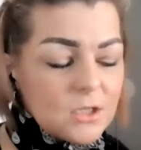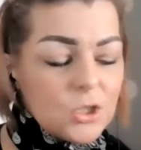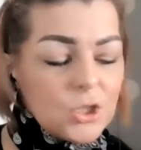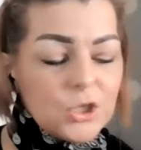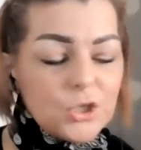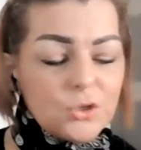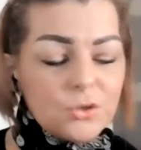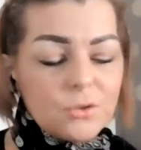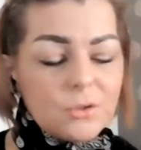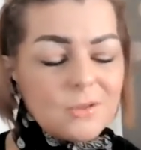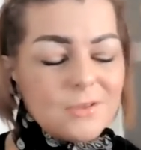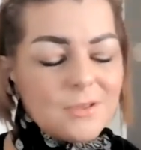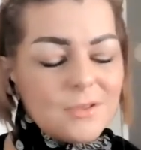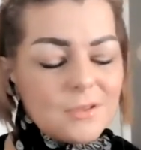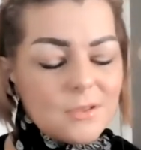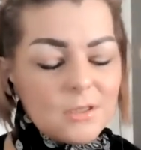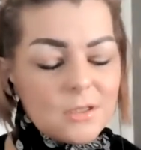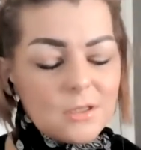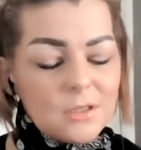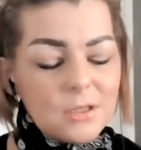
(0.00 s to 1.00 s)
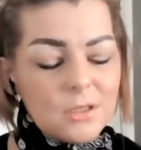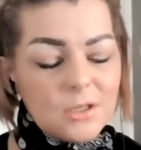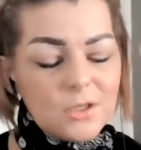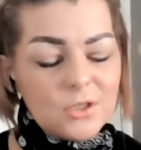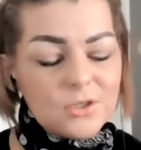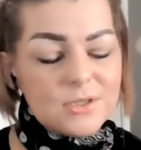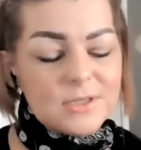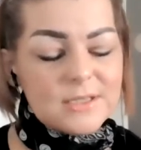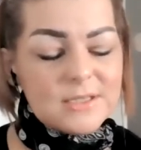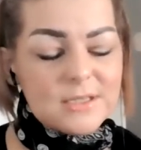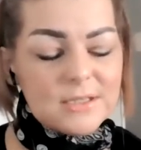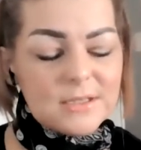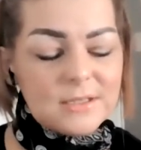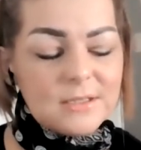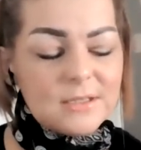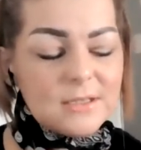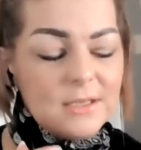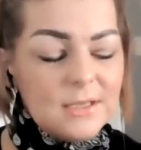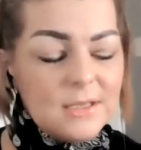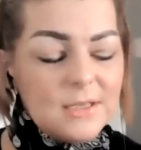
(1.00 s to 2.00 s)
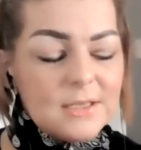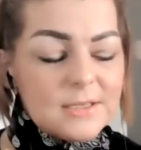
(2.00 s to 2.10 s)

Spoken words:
you're still